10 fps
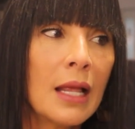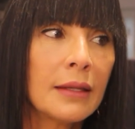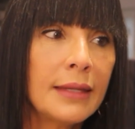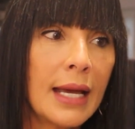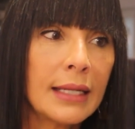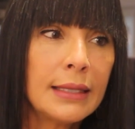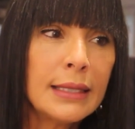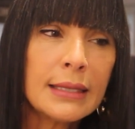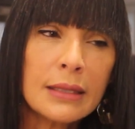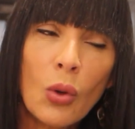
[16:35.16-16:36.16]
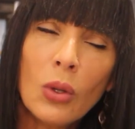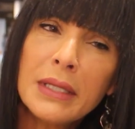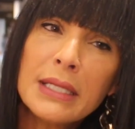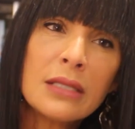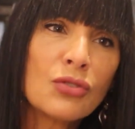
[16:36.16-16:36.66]
that all
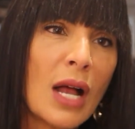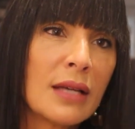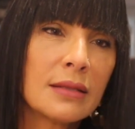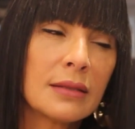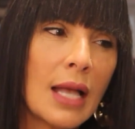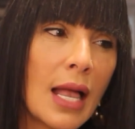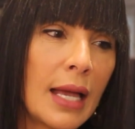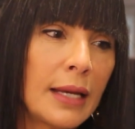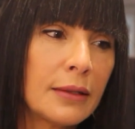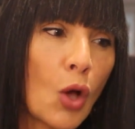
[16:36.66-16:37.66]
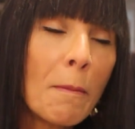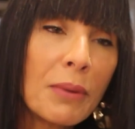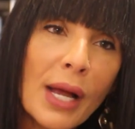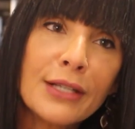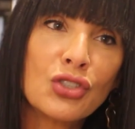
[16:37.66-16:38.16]
this stress and
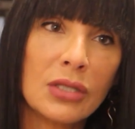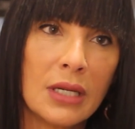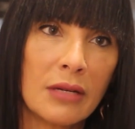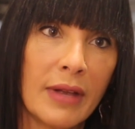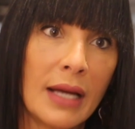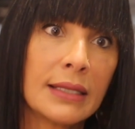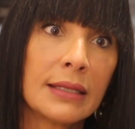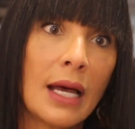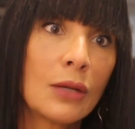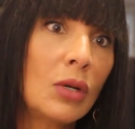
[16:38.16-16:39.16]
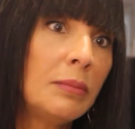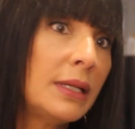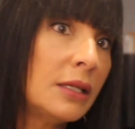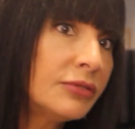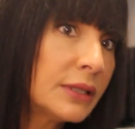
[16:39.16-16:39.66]
oppression in Afghanistan will be
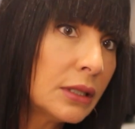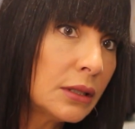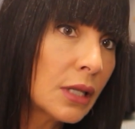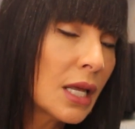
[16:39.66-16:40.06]
lifted.